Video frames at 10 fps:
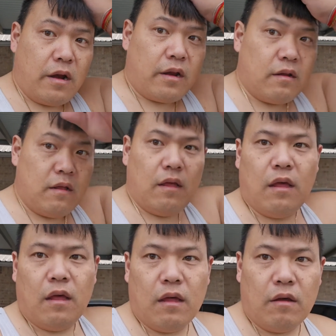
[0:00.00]
All right,
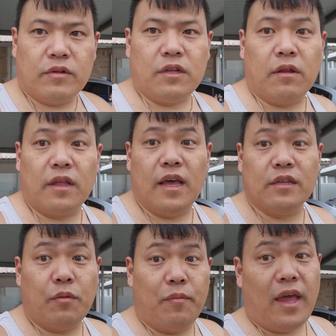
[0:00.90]
what's up,
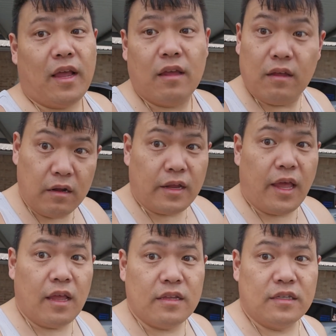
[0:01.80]
guys? We're back.
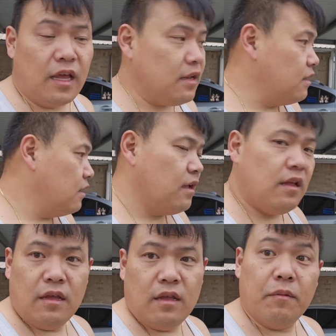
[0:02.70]
Okay, it's done.
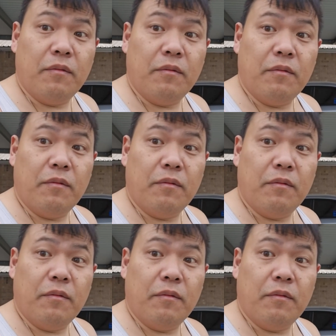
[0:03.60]
Let's put the camera around.